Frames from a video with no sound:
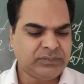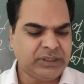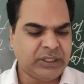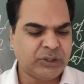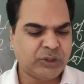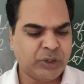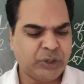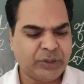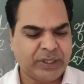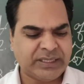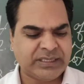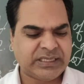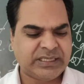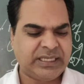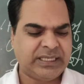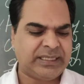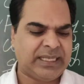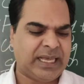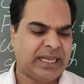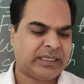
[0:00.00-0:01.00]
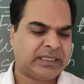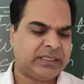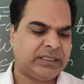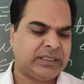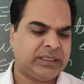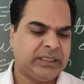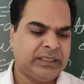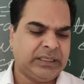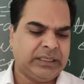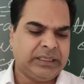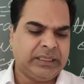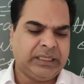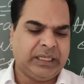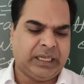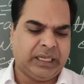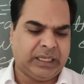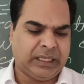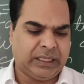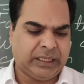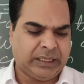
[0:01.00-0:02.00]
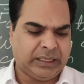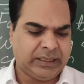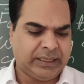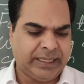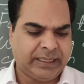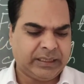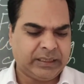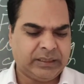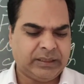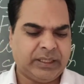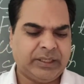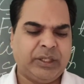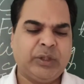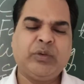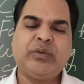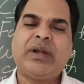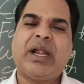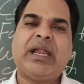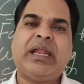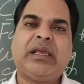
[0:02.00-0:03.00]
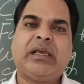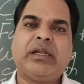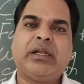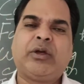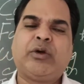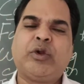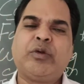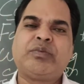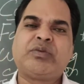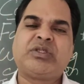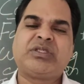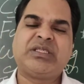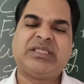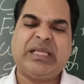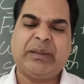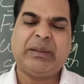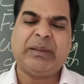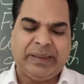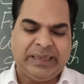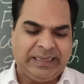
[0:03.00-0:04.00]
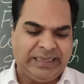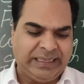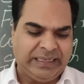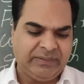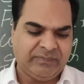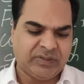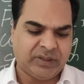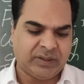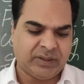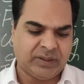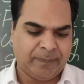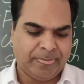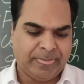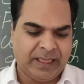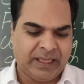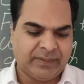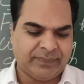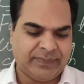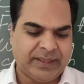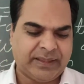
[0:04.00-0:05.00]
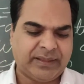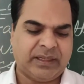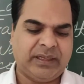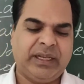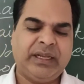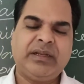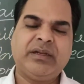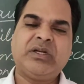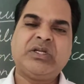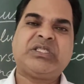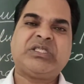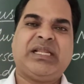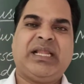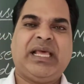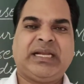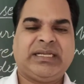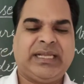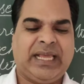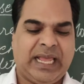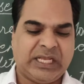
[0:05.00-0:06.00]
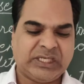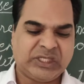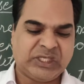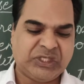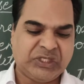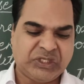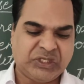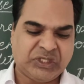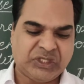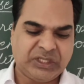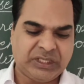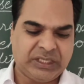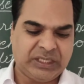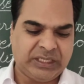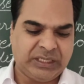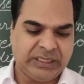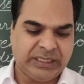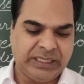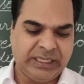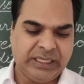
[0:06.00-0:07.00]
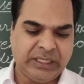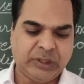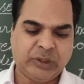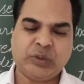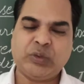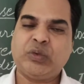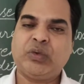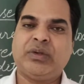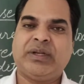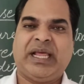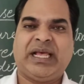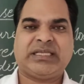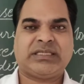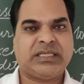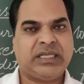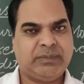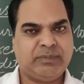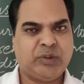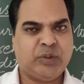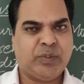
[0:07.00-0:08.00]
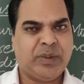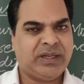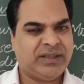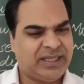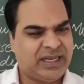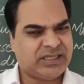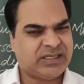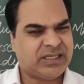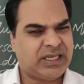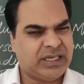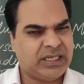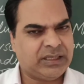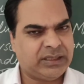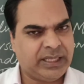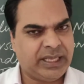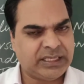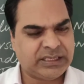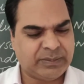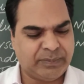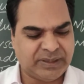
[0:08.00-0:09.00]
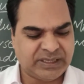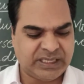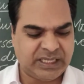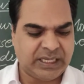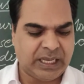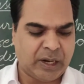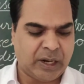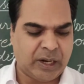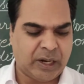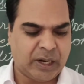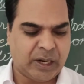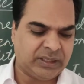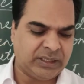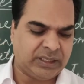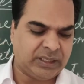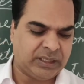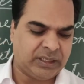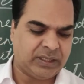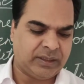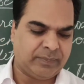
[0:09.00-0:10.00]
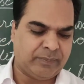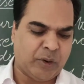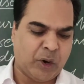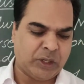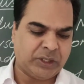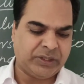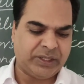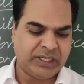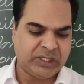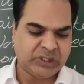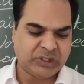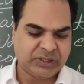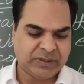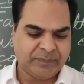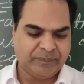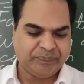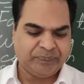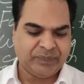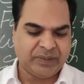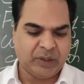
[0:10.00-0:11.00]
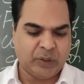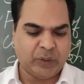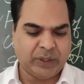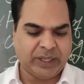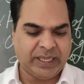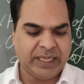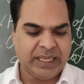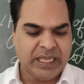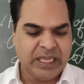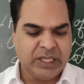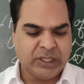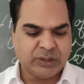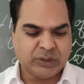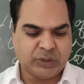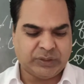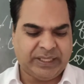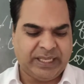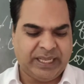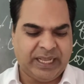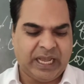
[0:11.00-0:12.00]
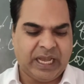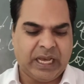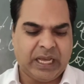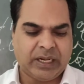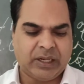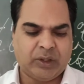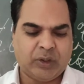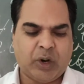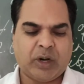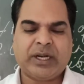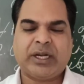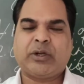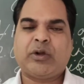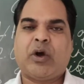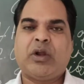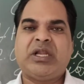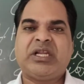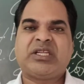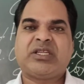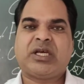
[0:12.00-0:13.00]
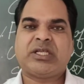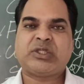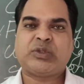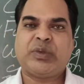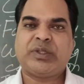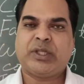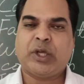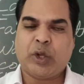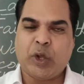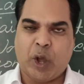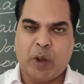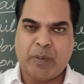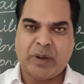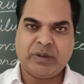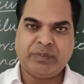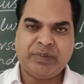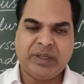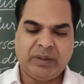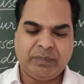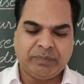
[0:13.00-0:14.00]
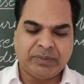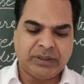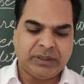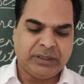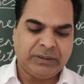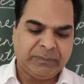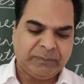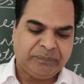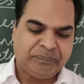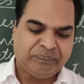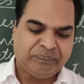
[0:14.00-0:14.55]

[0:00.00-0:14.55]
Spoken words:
So you can see that the new radical groups, they believed that the leaders lack essential need to national movement. There are certain things missing out in the moderates. Okay, so they are not at all in touch with the common people.